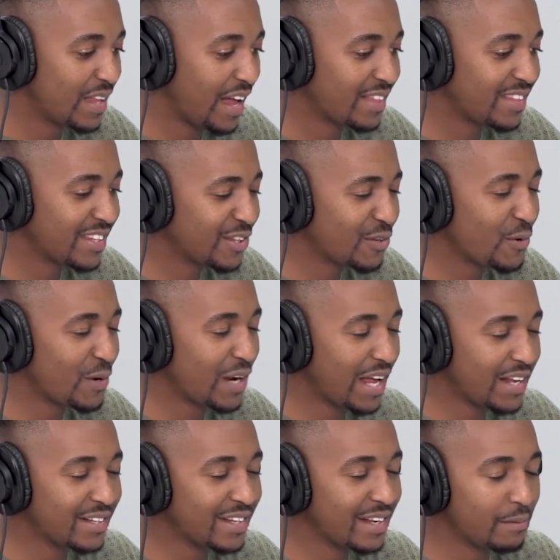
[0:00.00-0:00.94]
think they were
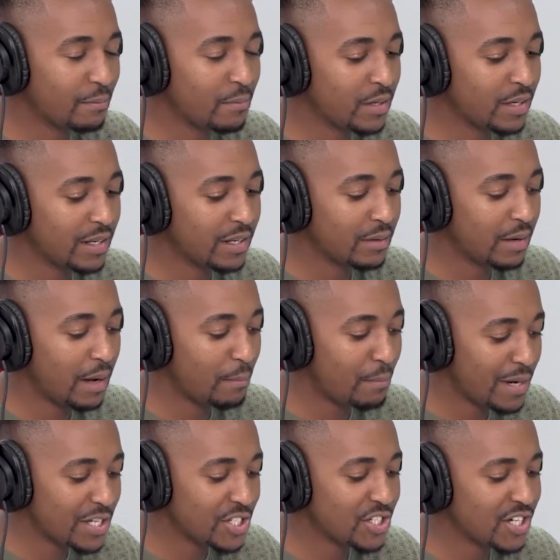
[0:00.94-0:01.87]
like
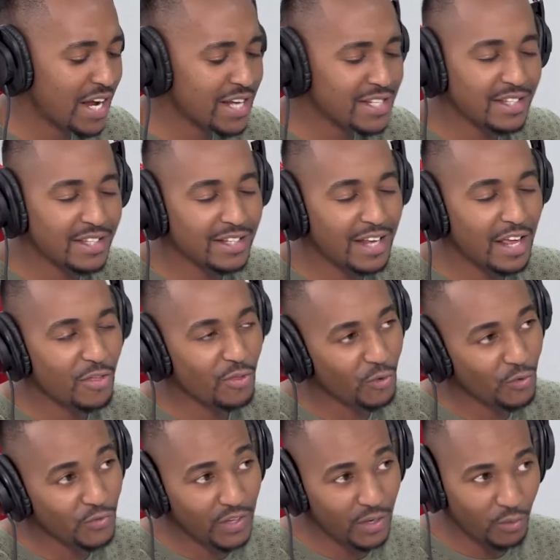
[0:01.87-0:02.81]
much nicer than I
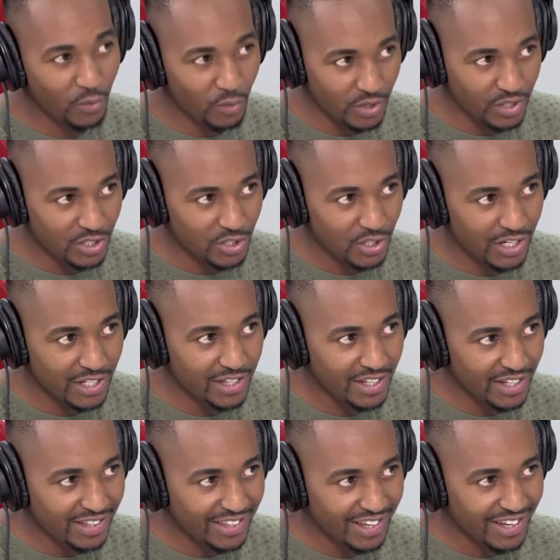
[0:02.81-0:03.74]
thought they would. So I
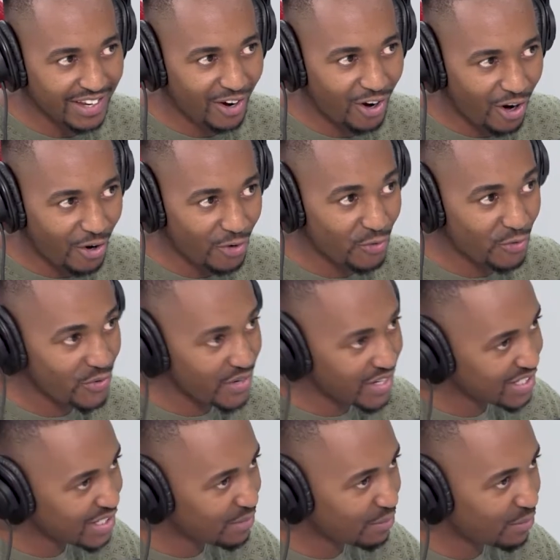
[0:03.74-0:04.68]
think they are
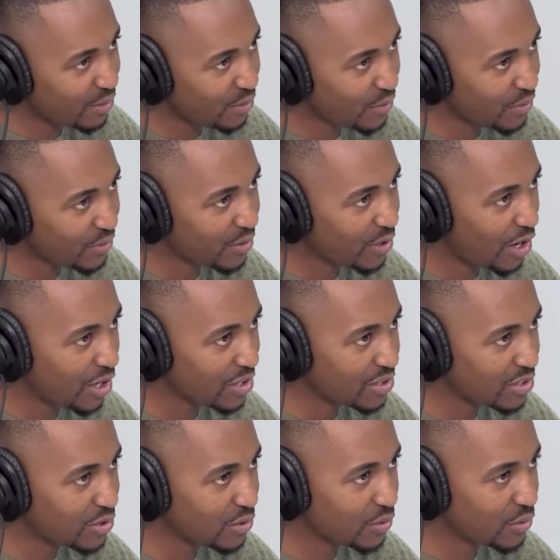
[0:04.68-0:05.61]
reasonable with
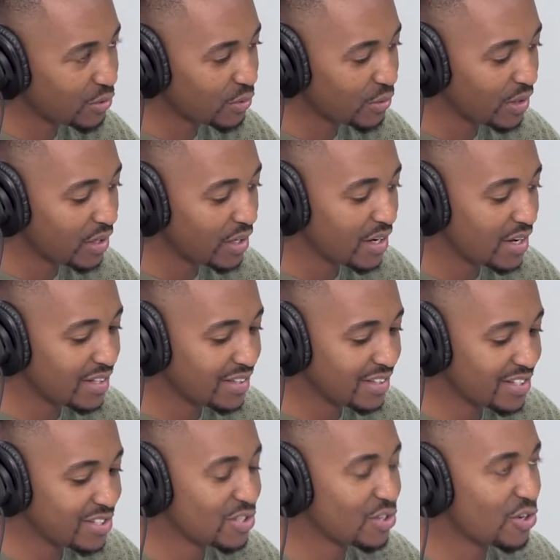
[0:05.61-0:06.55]
regards to
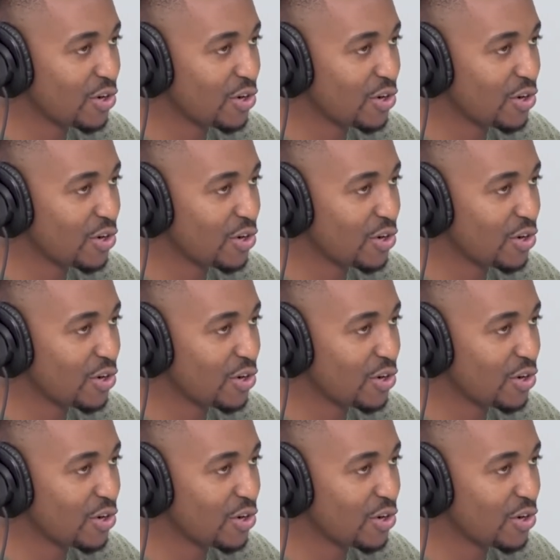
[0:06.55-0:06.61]
this. Well,